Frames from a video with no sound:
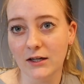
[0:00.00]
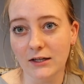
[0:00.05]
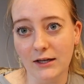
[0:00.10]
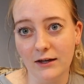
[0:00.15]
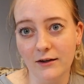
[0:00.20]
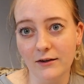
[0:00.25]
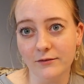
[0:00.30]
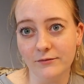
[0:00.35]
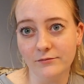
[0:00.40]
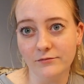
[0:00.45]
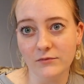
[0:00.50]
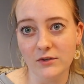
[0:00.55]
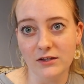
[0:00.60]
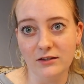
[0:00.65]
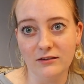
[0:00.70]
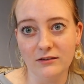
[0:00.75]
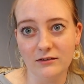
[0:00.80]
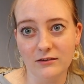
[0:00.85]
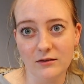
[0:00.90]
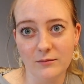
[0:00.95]
yeah,
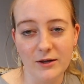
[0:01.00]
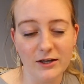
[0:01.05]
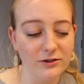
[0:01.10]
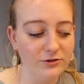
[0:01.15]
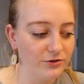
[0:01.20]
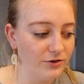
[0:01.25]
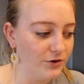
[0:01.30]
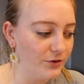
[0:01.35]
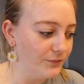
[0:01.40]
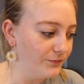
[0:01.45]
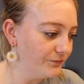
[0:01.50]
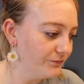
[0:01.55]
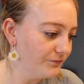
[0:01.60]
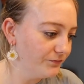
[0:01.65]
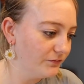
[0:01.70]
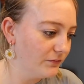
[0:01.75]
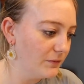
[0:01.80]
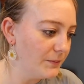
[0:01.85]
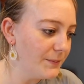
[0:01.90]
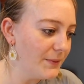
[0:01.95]
this is the best room.
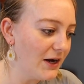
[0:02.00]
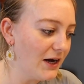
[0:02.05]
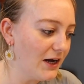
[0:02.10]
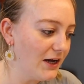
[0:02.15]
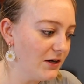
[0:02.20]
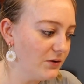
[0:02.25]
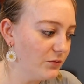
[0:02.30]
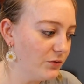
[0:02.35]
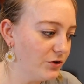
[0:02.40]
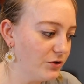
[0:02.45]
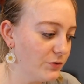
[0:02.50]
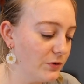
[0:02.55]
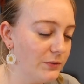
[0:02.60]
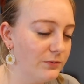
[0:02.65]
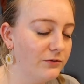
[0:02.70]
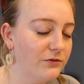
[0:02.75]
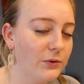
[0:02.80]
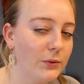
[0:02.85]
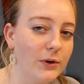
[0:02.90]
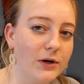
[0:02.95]
Mine was
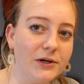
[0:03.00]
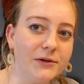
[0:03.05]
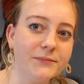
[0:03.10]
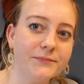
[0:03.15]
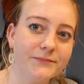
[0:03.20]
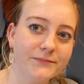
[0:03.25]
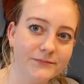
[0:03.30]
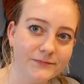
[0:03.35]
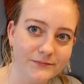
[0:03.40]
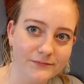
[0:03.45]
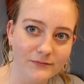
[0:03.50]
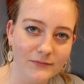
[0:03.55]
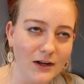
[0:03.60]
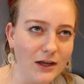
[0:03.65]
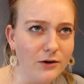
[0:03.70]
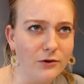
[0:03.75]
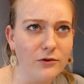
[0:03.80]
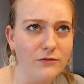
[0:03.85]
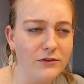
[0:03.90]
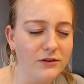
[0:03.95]
room 4. I
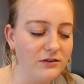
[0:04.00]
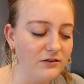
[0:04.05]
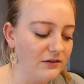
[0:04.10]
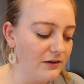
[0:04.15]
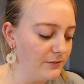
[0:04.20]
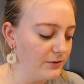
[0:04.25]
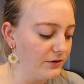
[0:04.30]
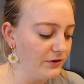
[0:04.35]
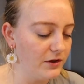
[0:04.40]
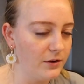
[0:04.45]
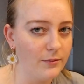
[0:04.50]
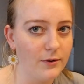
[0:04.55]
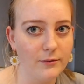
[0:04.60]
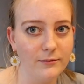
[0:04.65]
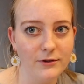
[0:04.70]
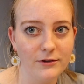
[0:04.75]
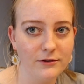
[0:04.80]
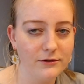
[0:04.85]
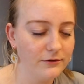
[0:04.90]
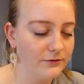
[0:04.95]
don't know if it's the same in all the
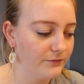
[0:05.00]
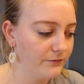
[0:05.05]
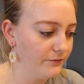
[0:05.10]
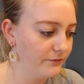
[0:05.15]
apartments.